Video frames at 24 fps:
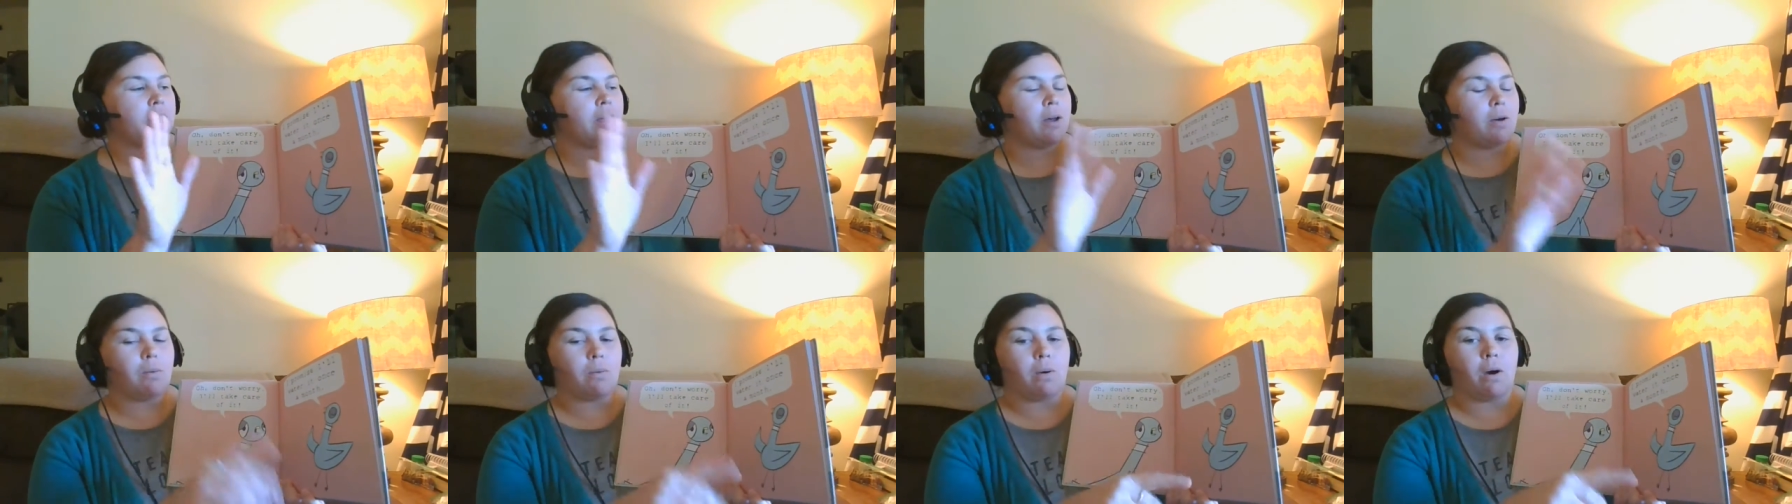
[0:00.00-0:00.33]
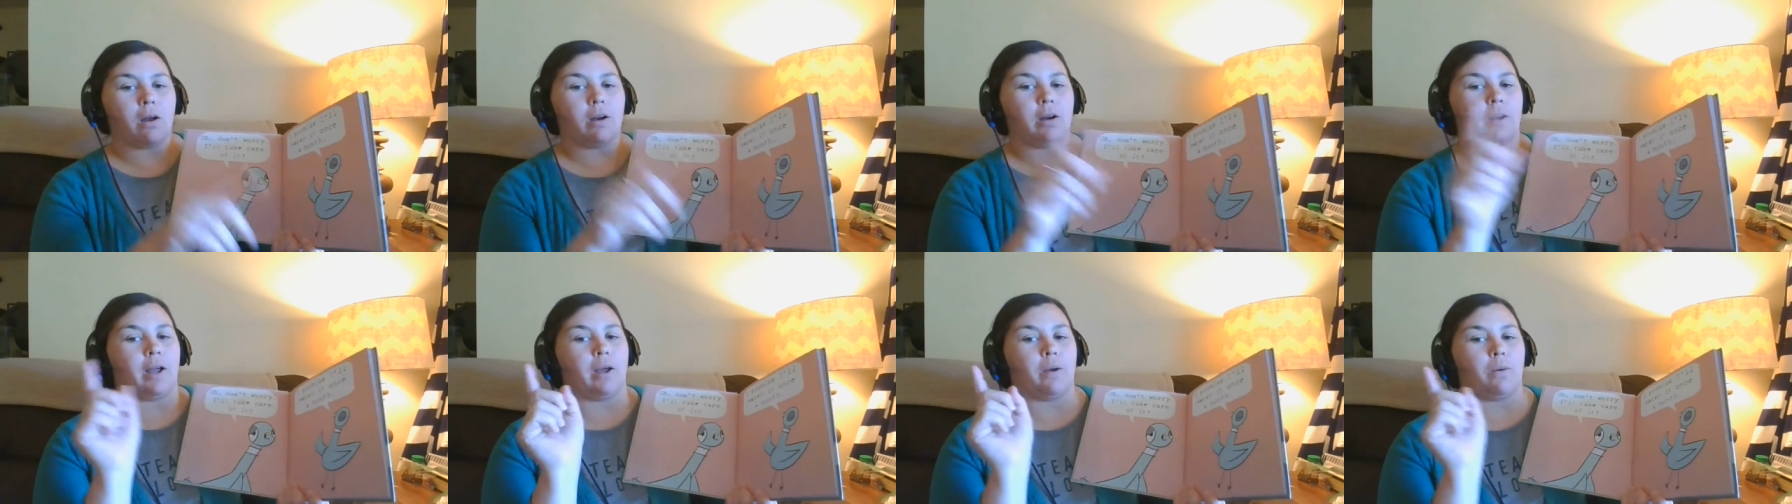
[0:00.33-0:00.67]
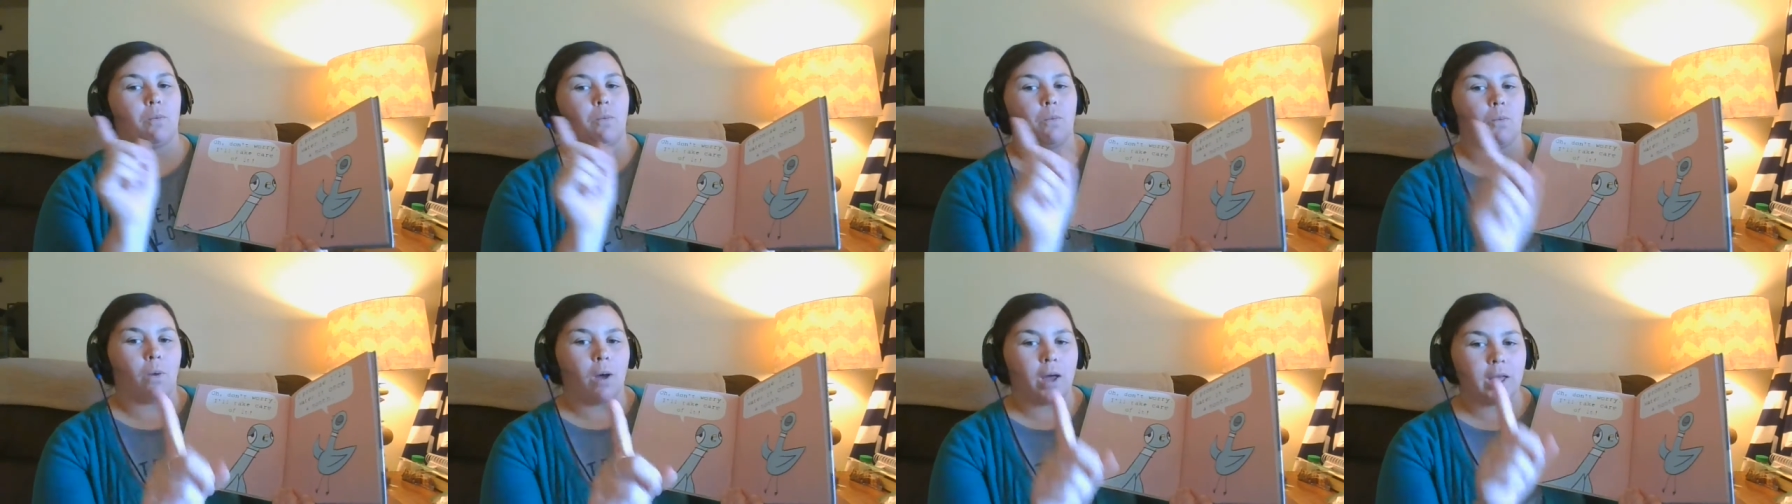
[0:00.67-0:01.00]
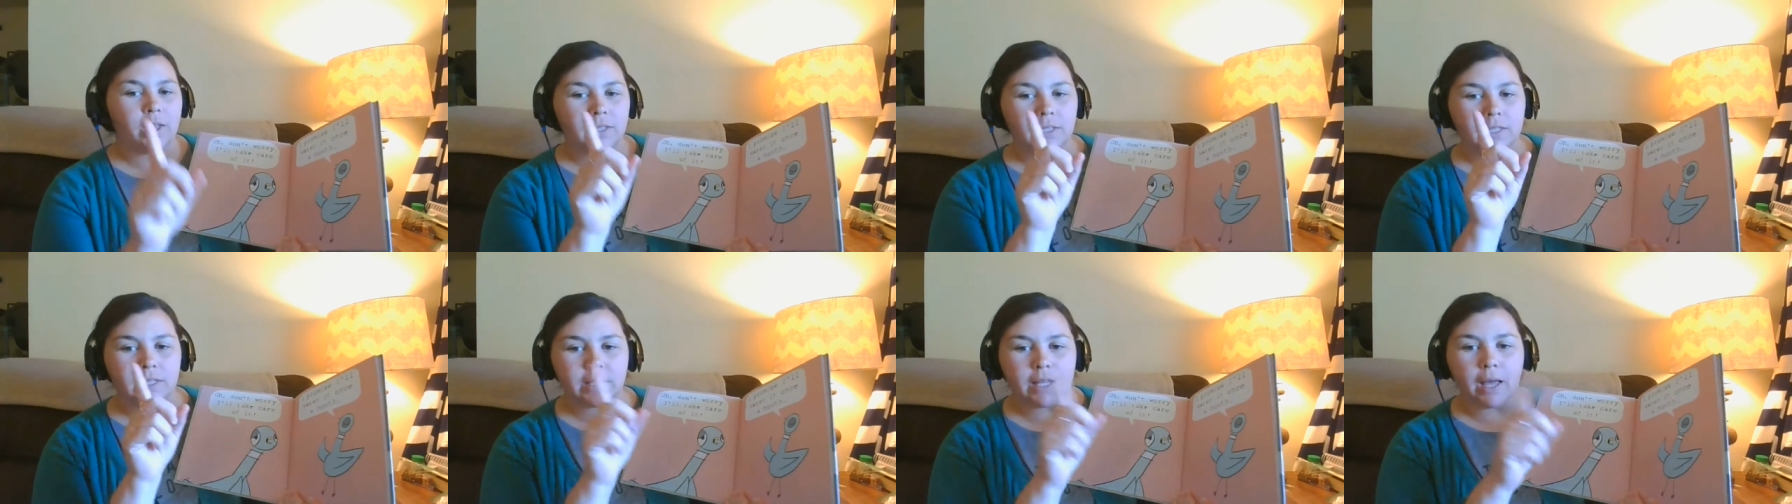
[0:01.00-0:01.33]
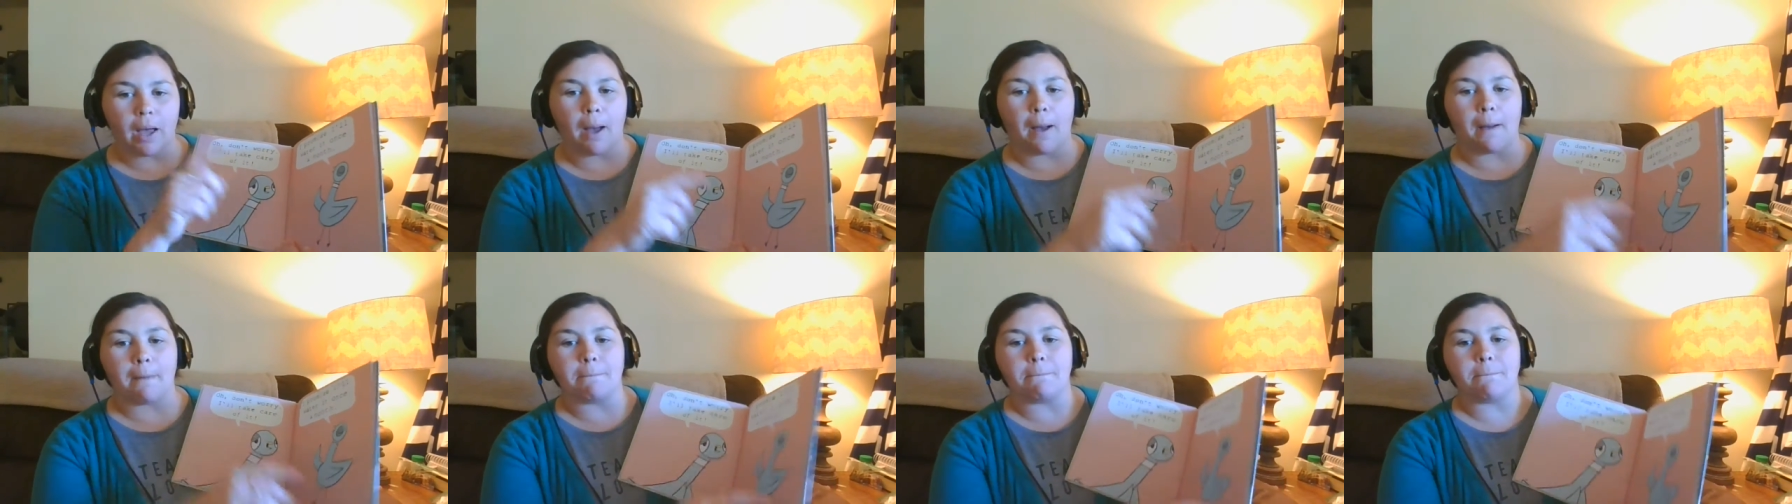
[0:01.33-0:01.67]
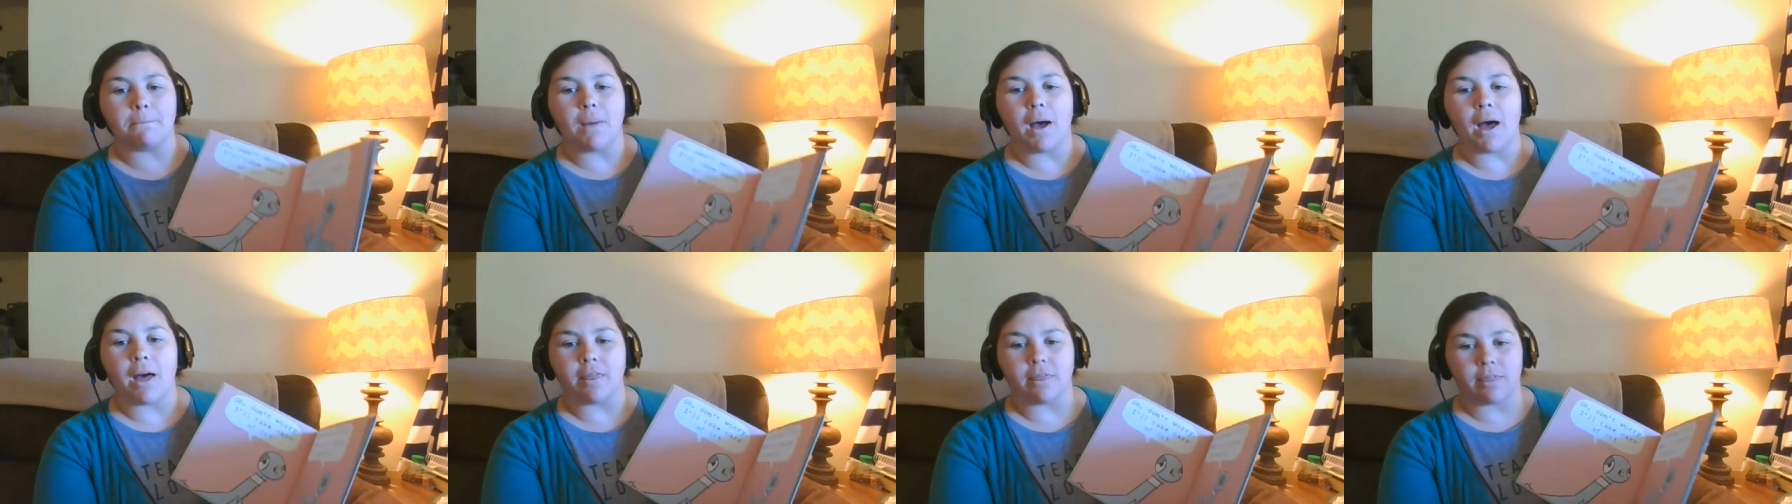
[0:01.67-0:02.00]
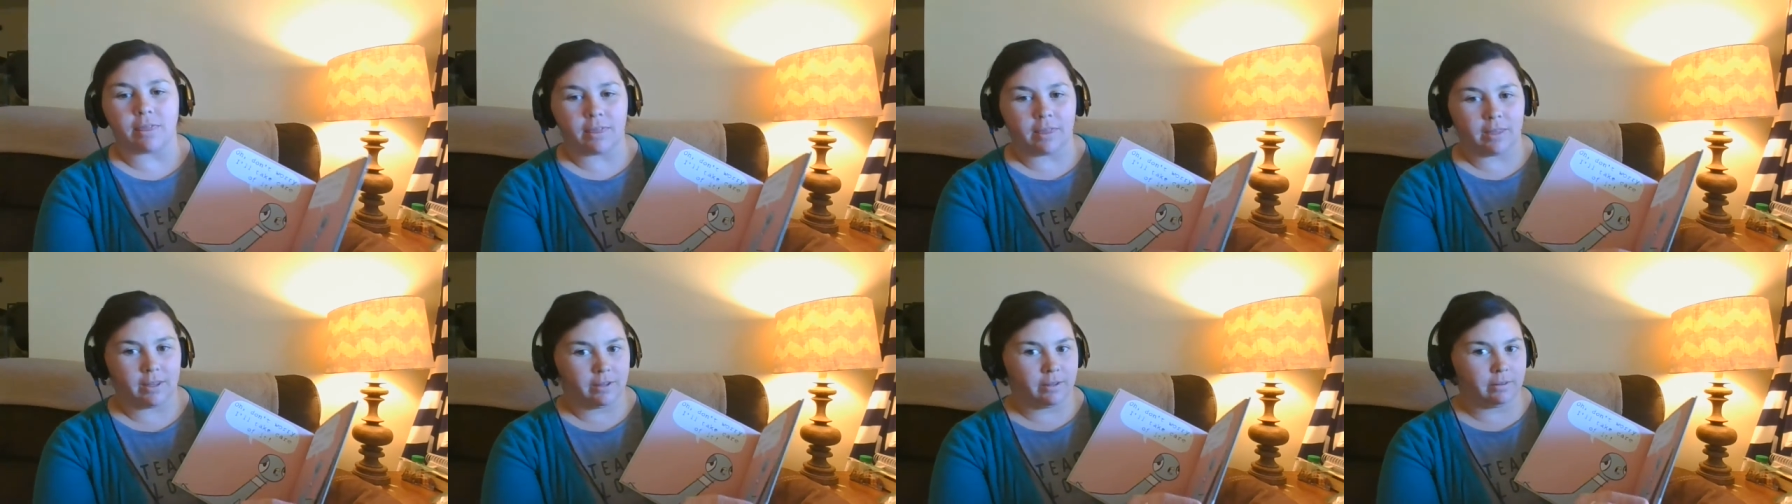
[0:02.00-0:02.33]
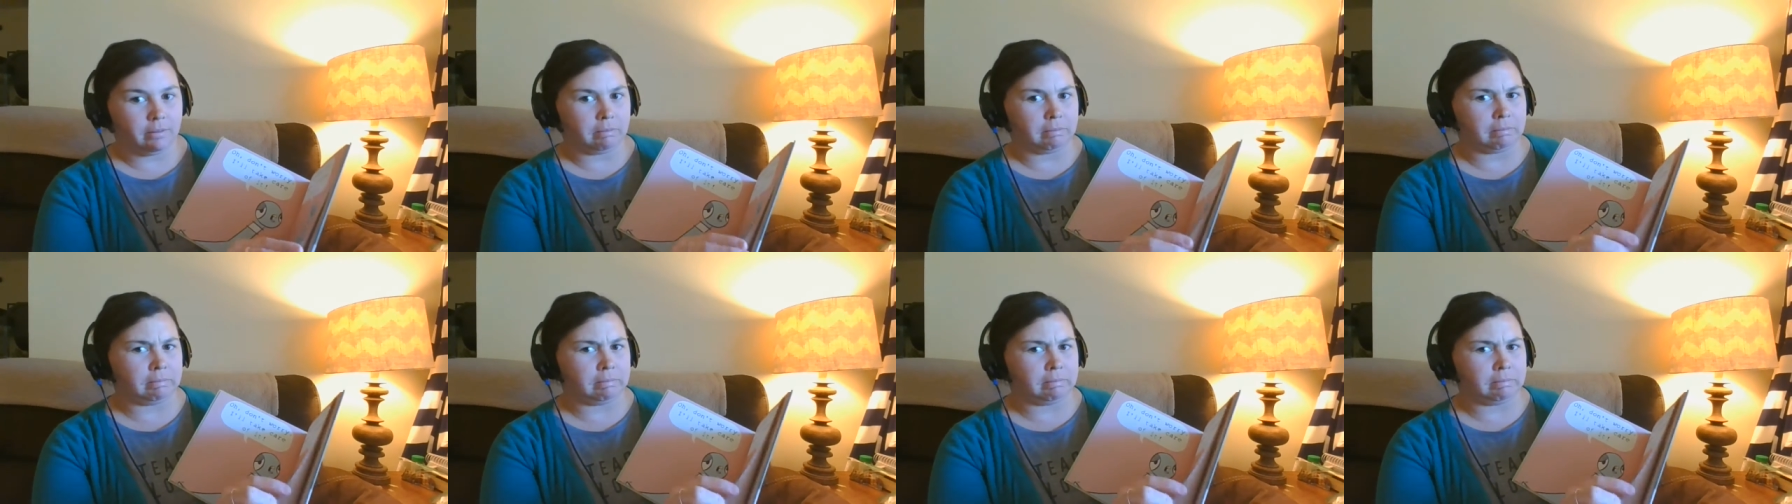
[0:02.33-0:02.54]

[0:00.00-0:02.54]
I'll water it once a month.